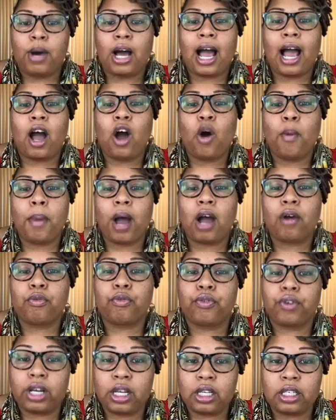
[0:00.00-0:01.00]
but how am I
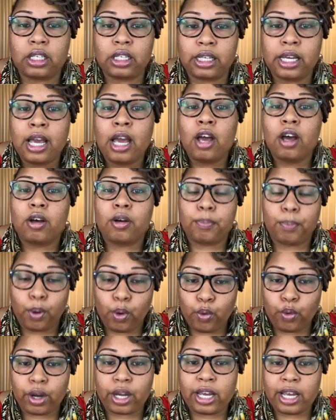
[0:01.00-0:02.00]
really
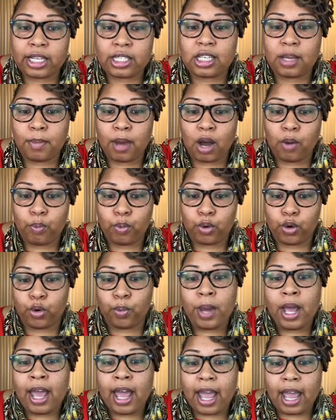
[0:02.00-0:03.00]
pouring into my
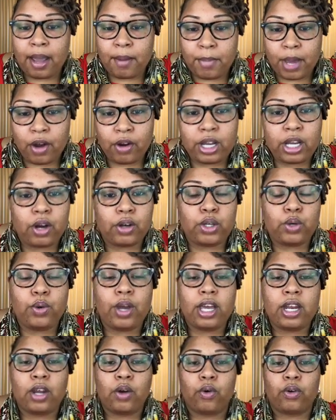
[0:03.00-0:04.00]
womb? And Marielle, you
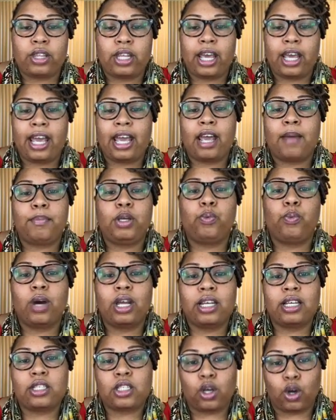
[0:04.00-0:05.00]
hit it on the head, be
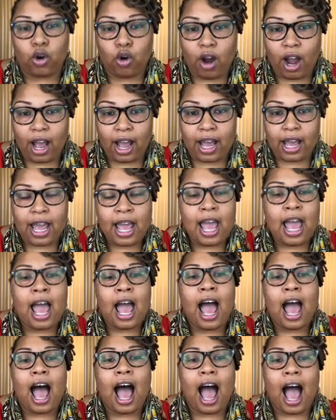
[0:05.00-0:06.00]
willing to cry.
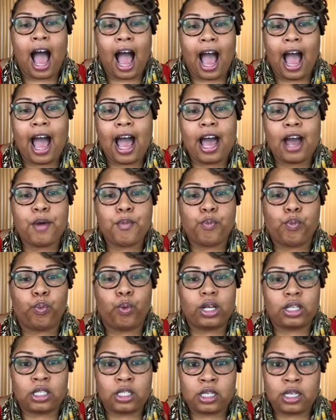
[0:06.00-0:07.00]
I
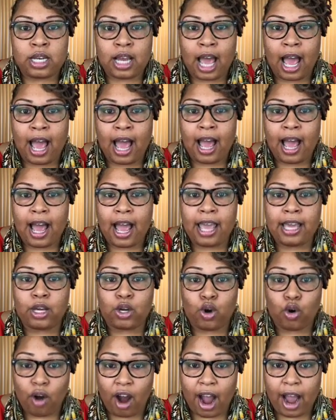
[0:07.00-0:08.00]
was not a
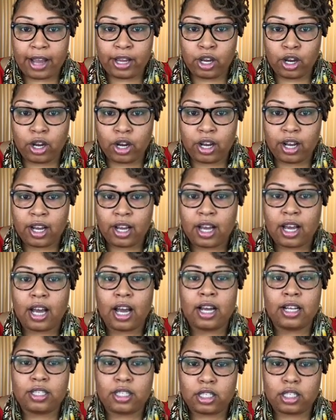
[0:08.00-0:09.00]
crier
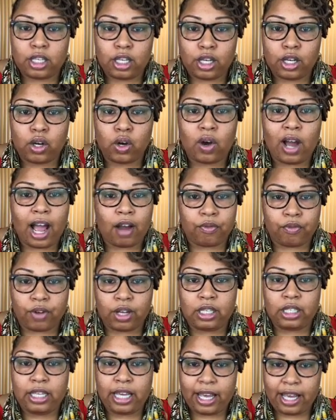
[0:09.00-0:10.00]
until I
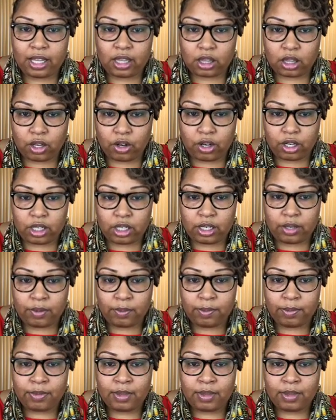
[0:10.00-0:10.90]
really hit 30.